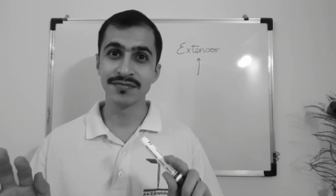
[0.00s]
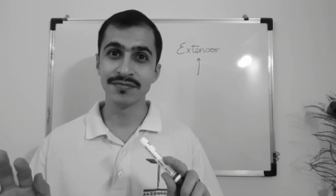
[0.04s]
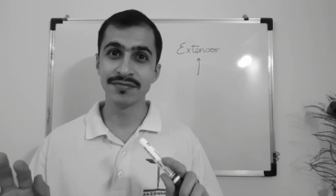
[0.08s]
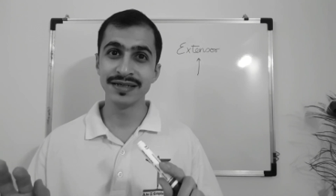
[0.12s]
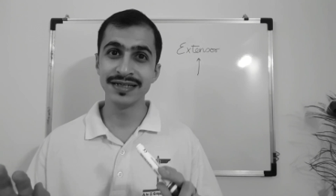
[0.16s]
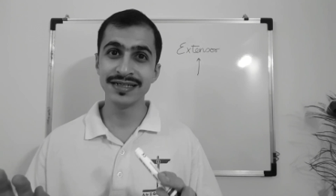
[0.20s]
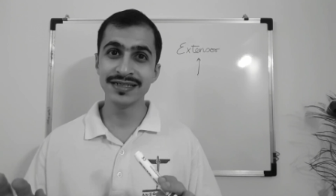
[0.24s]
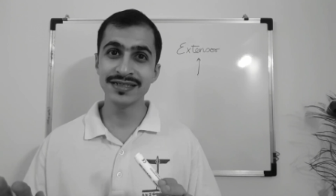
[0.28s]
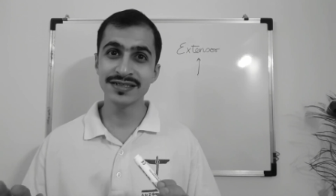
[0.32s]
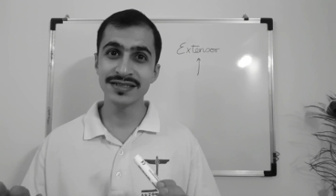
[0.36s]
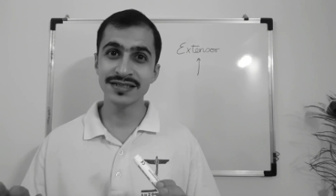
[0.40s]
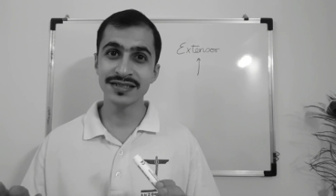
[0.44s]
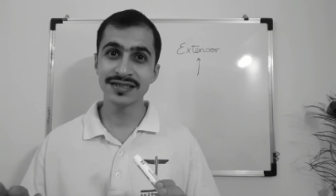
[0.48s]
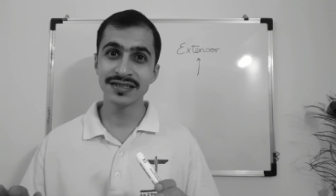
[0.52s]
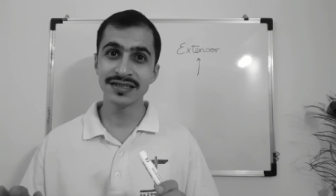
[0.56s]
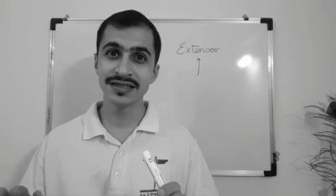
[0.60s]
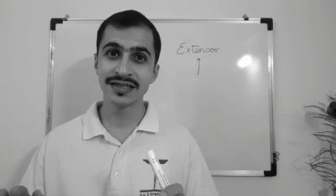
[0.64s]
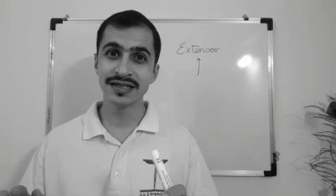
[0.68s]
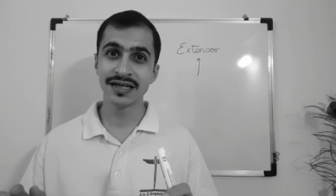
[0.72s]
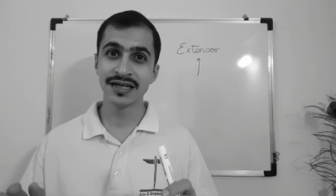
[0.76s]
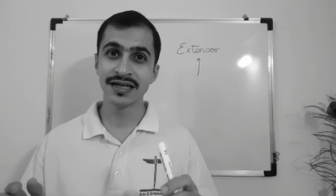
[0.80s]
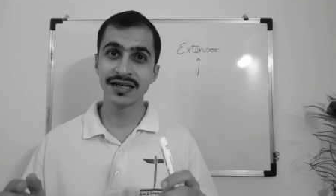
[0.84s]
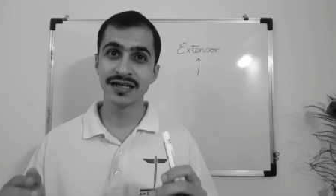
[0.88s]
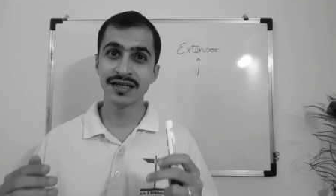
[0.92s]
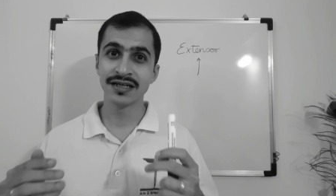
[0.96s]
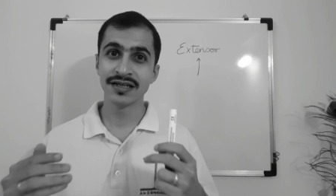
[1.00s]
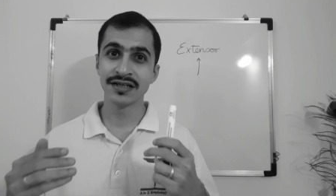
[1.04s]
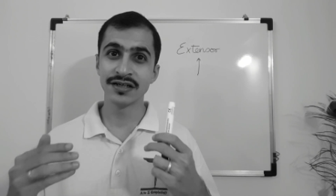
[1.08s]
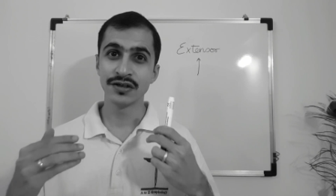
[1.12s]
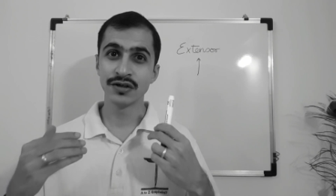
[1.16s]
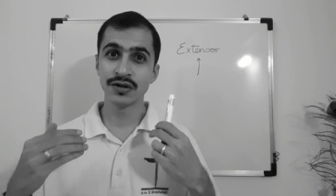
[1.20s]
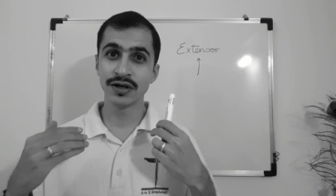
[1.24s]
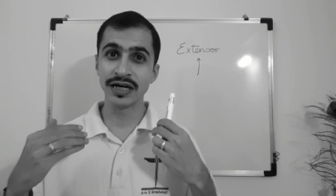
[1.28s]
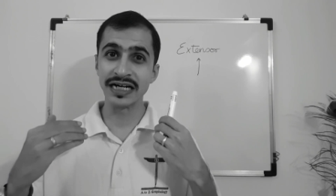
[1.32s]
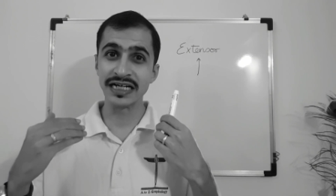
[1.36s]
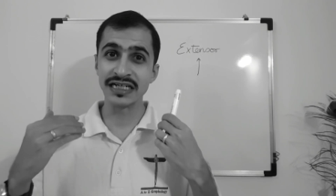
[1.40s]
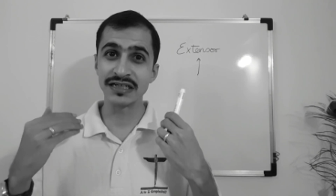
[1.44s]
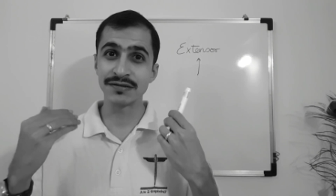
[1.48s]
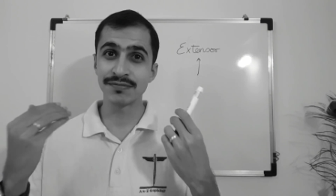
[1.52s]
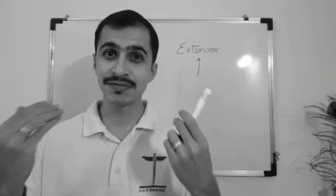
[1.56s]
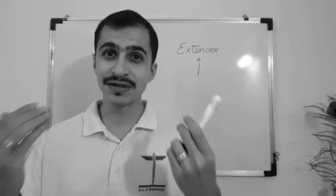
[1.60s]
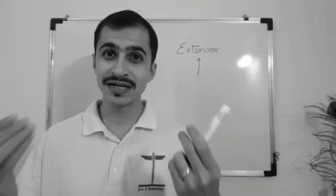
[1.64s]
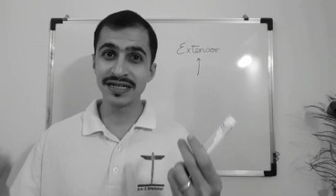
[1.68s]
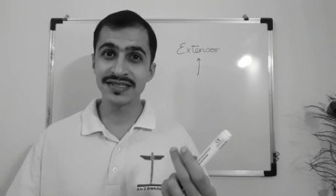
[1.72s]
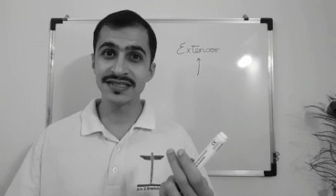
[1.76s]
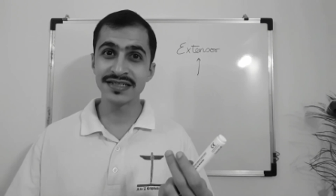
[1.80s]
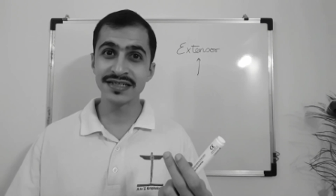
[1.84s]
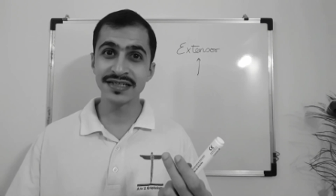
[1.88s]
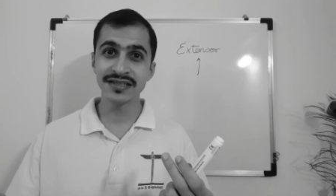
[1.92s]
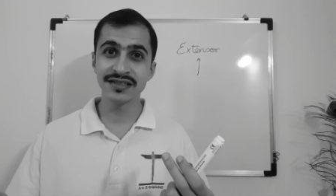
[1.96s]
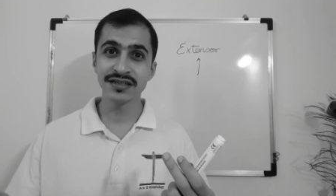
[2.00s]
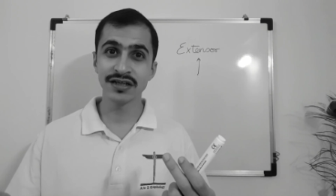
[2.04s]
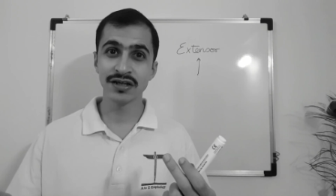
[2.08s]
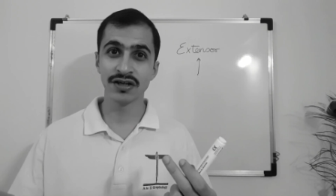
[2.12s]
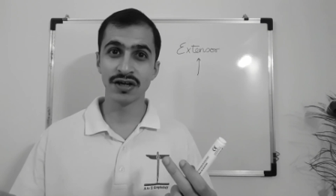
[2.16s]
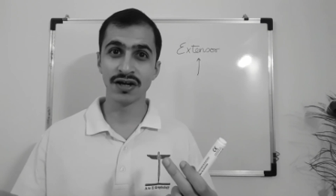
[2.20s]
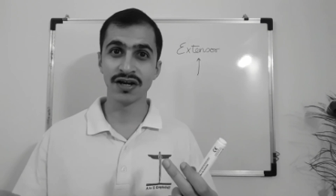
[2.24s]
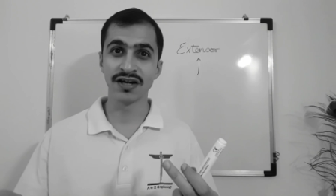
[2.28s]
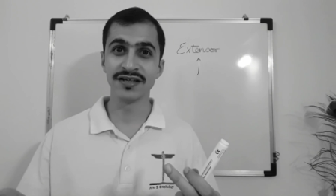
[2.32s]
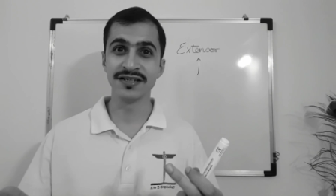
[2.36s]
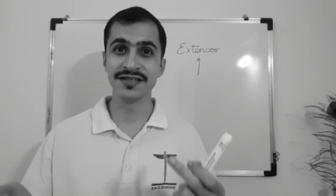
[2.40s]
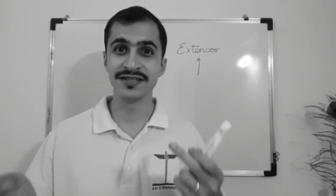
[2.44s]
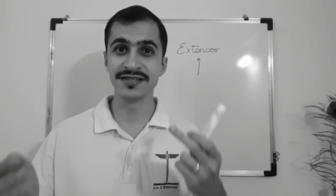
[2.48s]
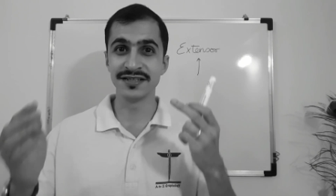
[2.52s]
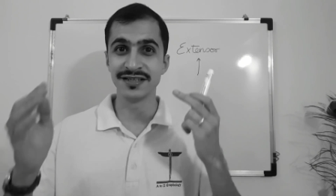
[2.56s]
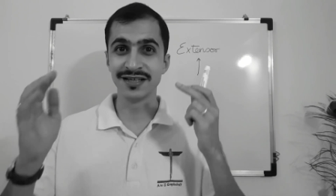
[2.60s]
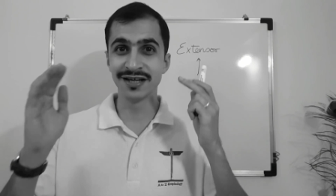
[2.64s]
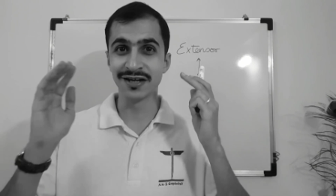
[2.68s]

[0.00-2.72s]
means you are expressing the knowledge.